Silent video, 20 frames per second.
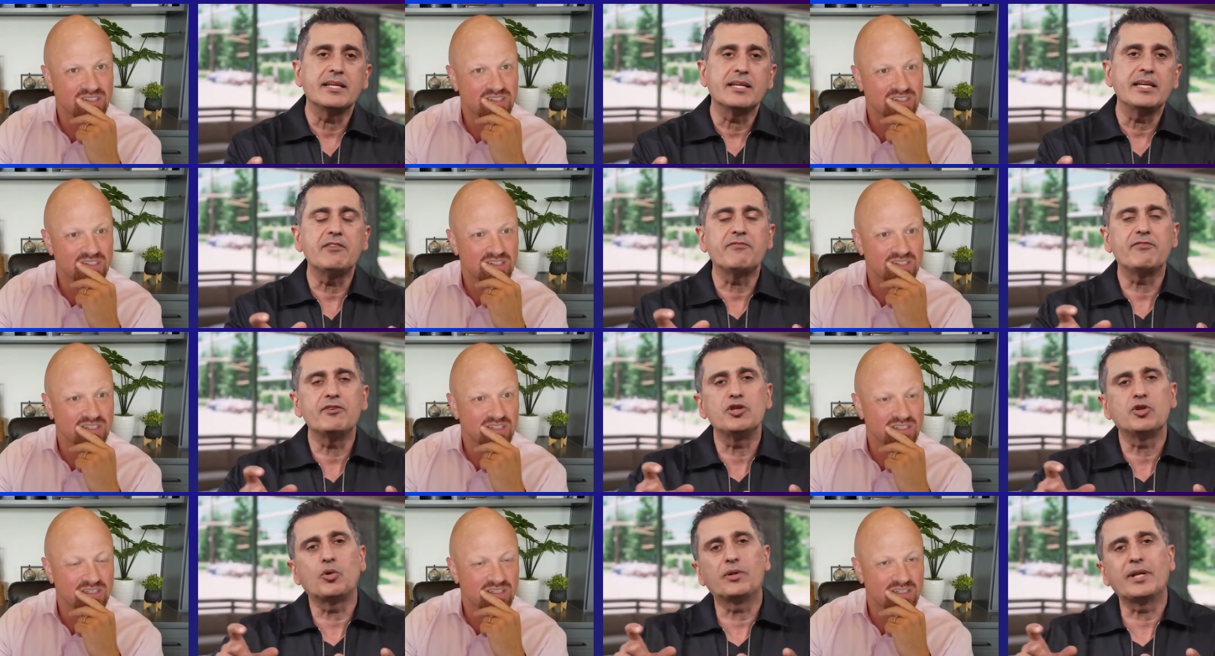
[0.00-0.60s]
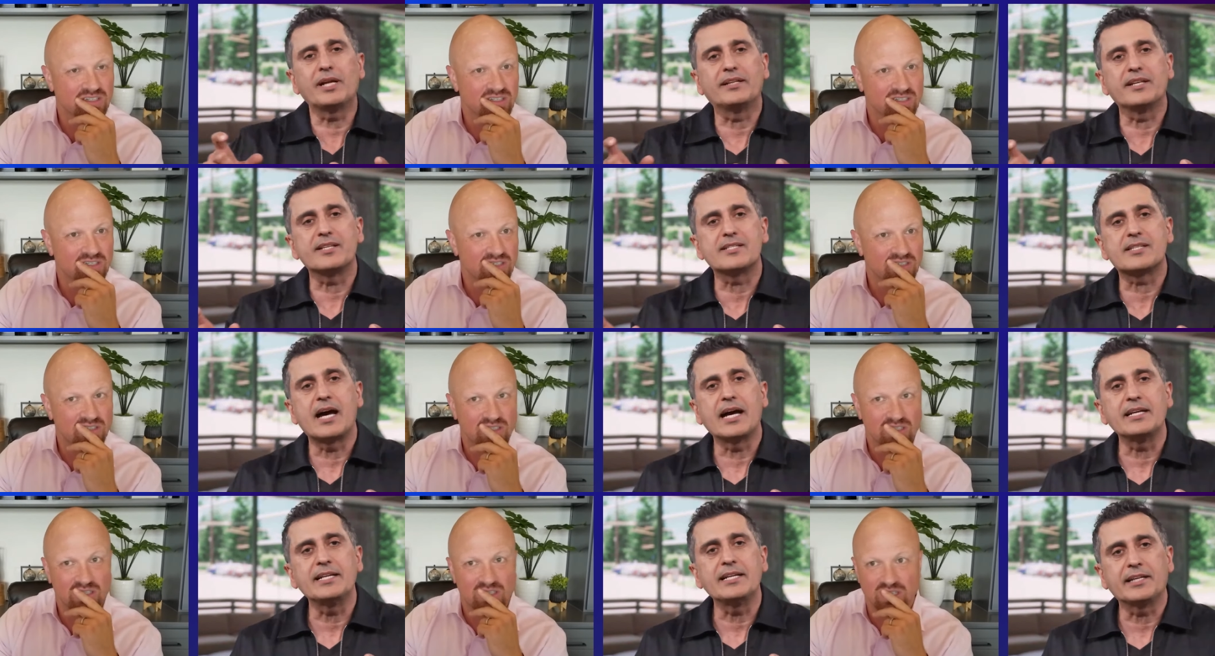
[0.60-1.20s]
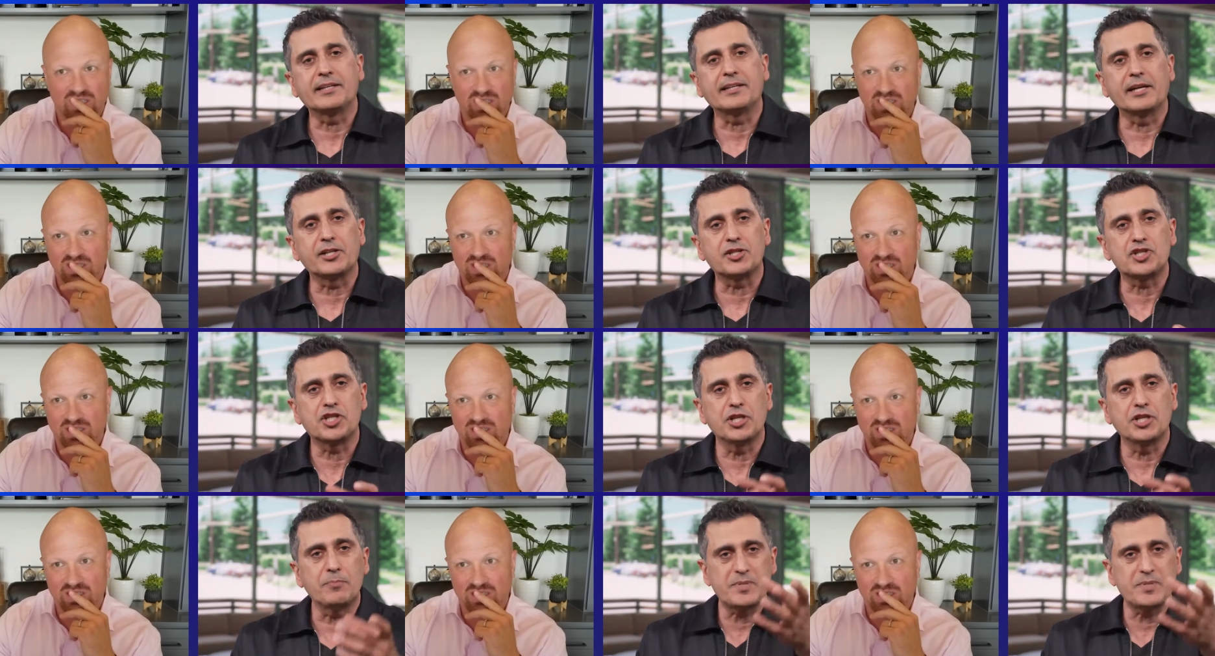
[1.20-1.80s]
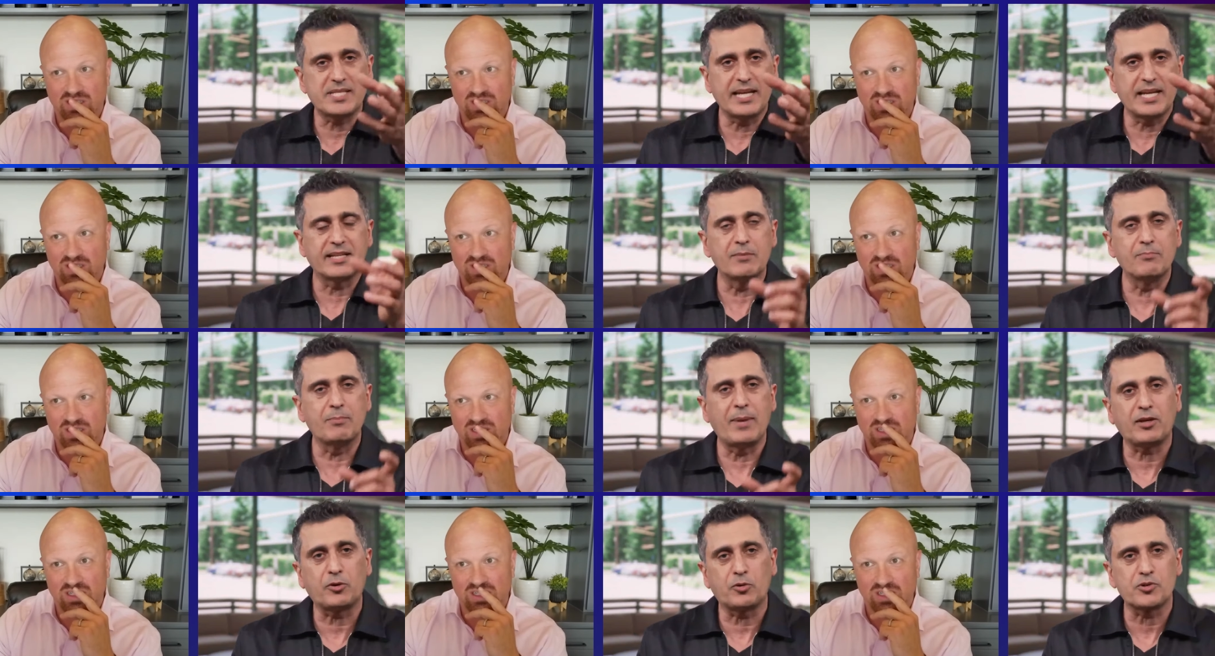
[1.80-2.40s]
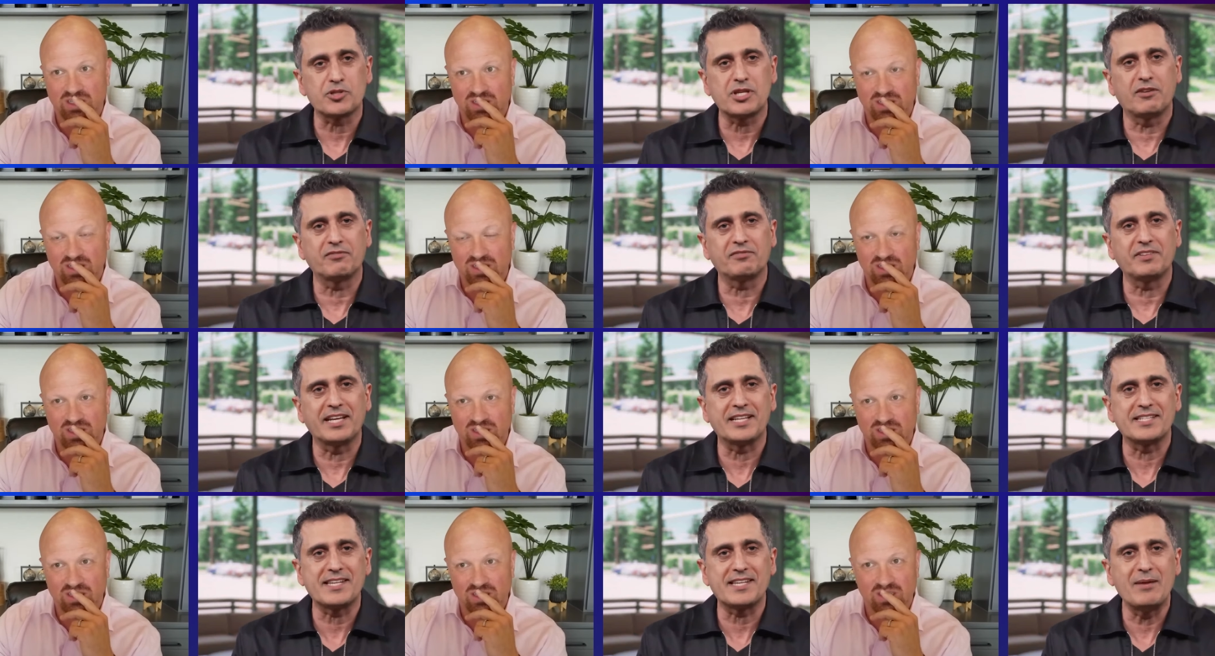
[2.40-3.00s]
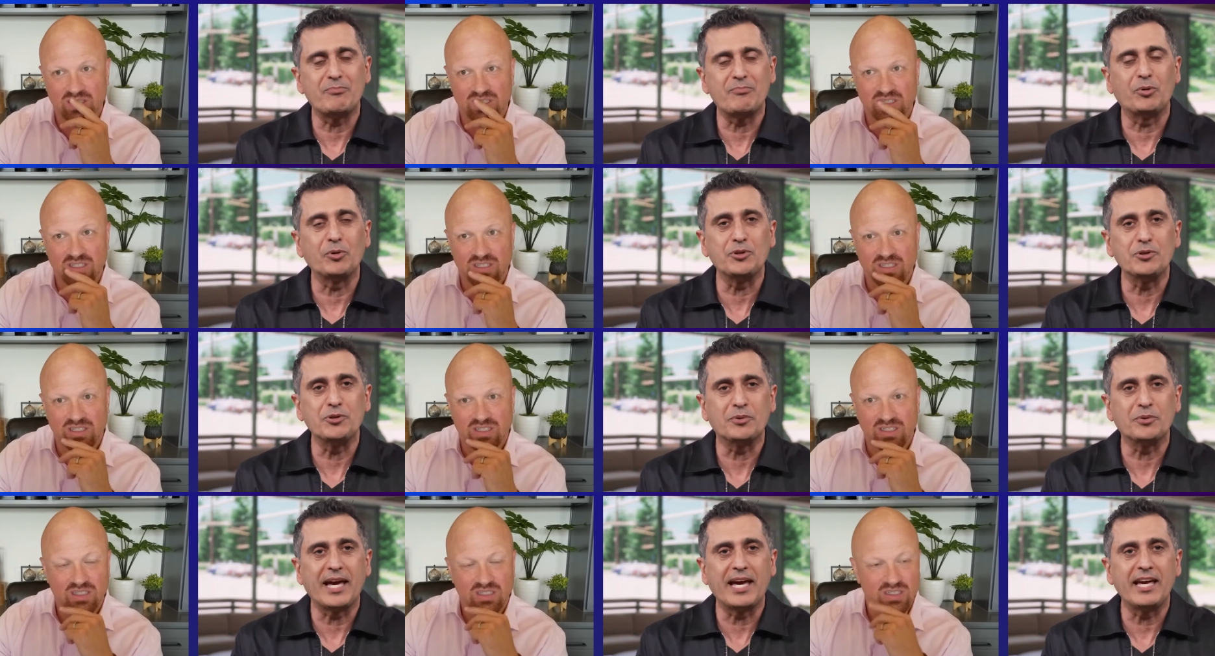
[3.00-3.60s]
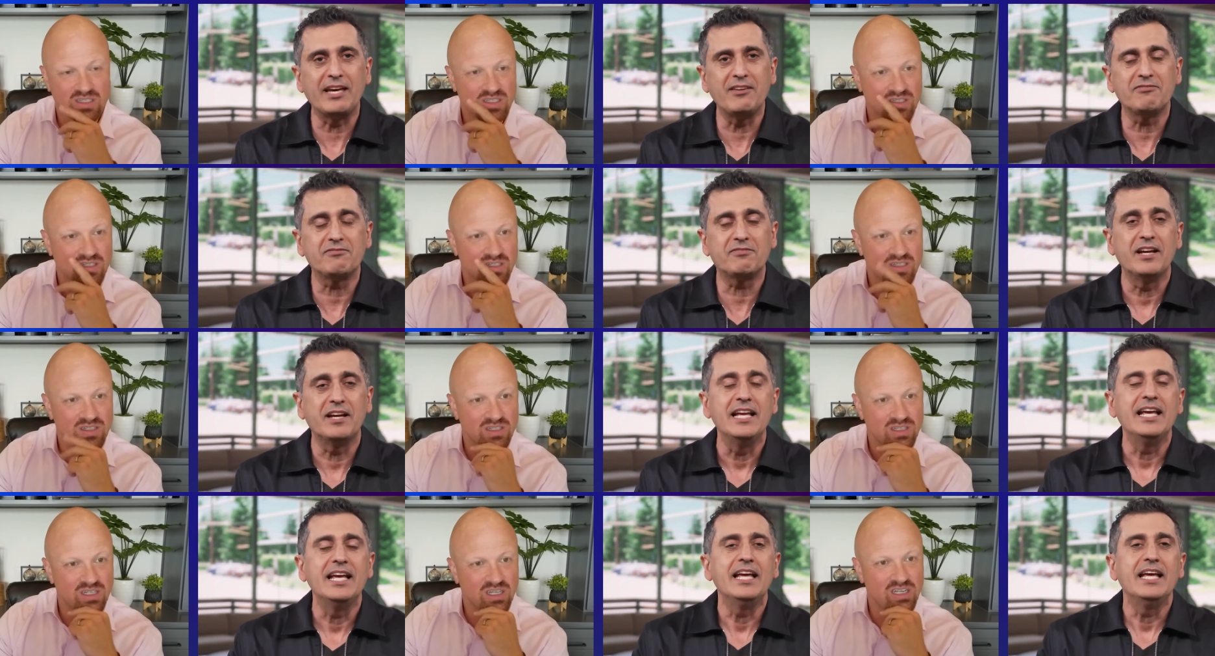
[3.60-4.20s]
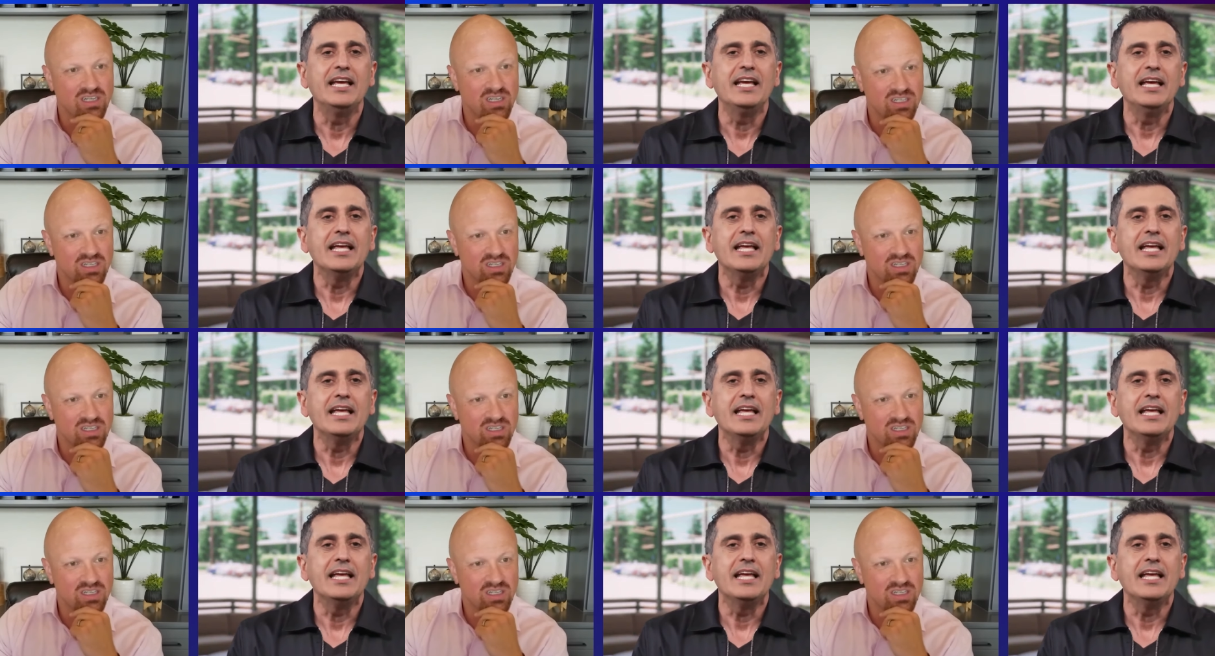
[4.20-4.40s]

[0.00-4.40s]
Speaker 1: even though they're designing their chips, like the Microsoft example you gave, yeah.